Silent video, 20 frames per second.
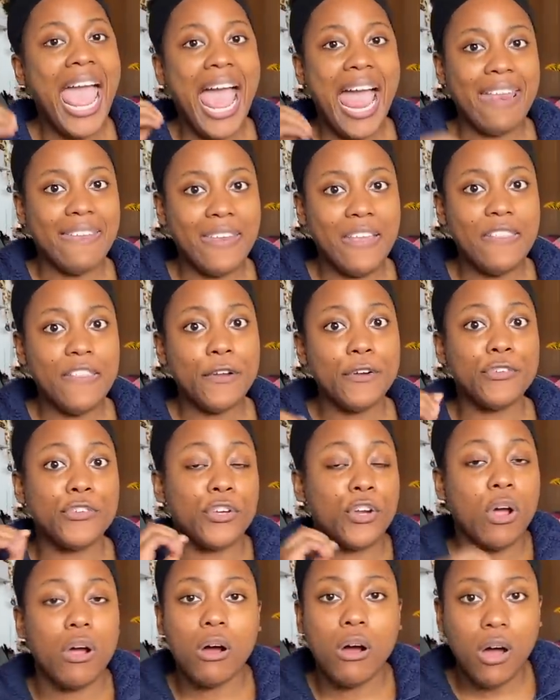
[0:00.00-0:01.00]
And then there's
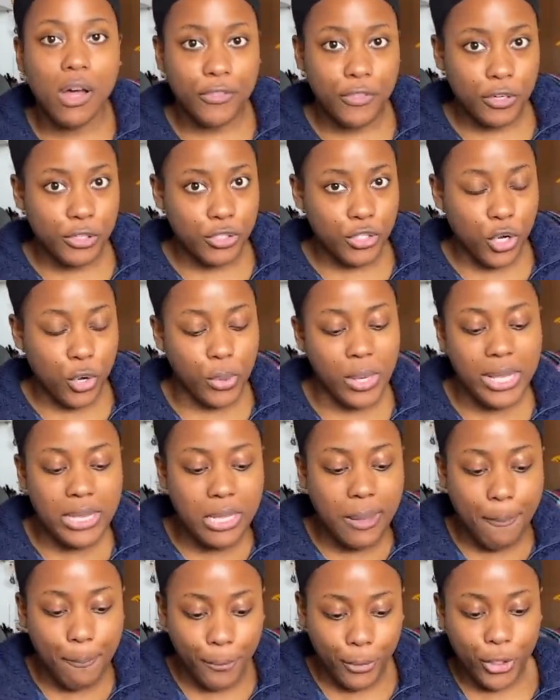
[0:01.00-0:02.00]
an author's note in
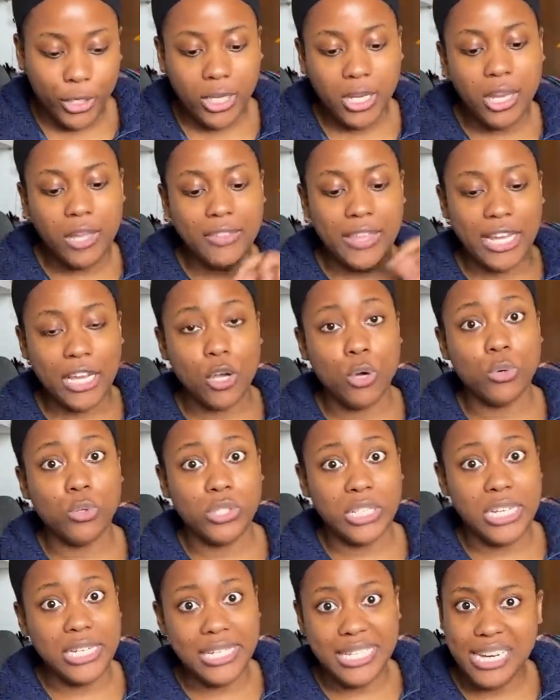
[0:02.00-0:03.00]
the book that goes
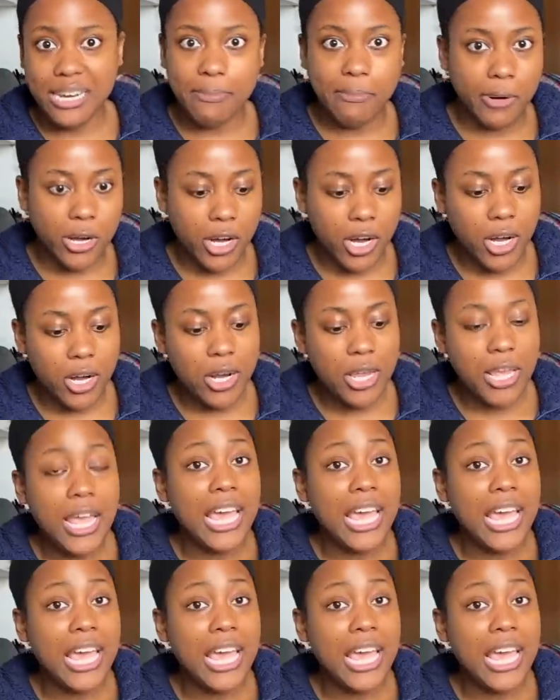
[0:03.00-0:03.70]
in deeper,